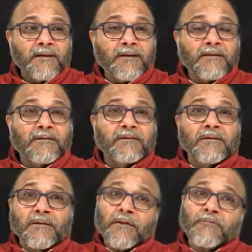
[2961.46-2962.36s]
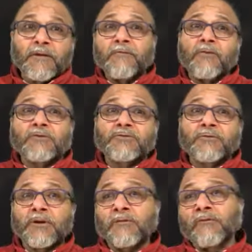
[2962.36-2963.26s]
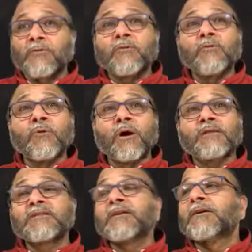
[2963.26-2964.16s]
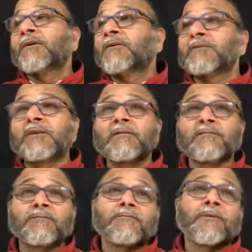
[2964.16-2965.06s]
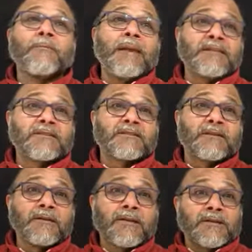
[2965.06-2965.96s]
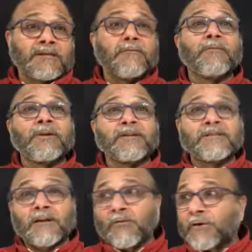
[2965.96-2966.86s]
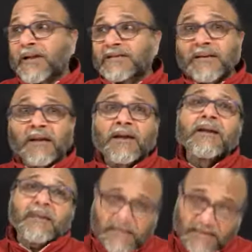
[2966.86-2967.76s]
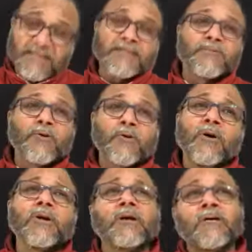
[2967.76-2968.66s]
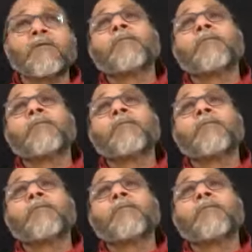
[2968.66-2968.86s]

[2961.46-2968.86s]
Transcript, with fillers: It is if he wants to give, you consider yourself blessed that someone is recognizing yes yes bolo or